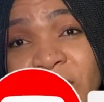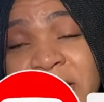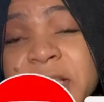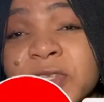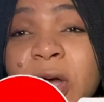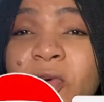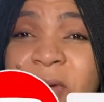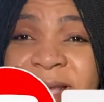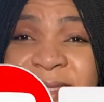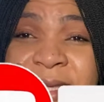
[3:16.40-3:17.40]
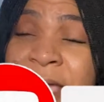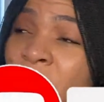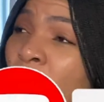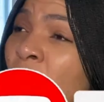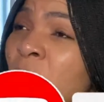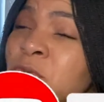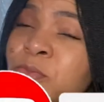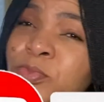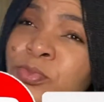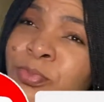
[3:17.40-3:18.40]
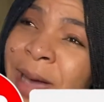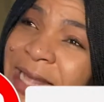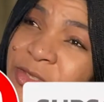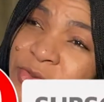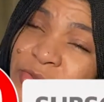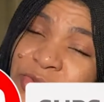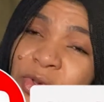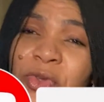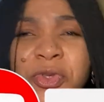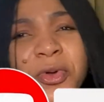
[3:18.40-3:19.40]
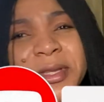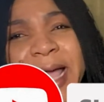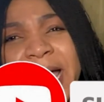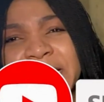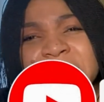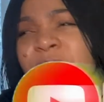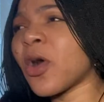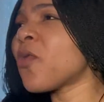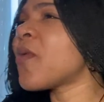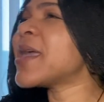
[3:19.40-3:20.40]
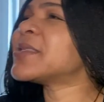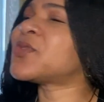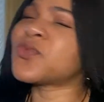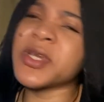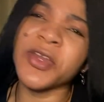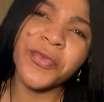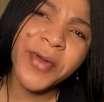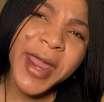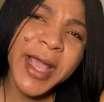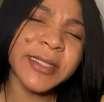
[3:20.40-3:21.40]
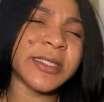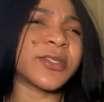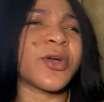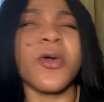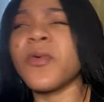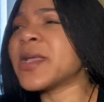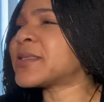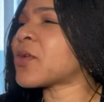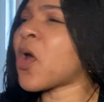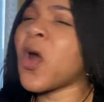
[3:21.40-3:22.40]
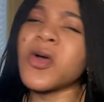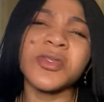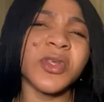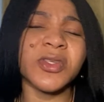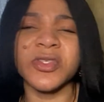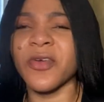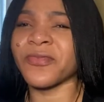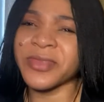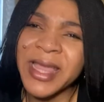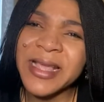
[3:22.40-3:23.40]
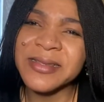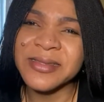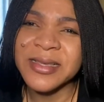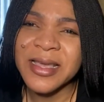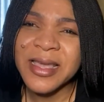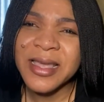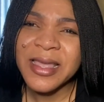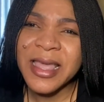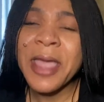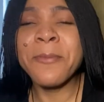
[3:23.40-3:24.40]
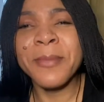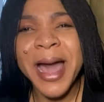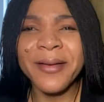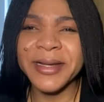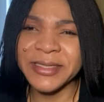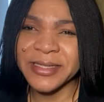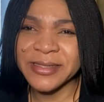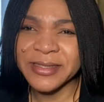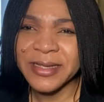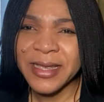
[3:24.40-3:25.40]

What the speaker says: It's always one bad news or the other. It's always regret. It's always all sorts of things in marriages.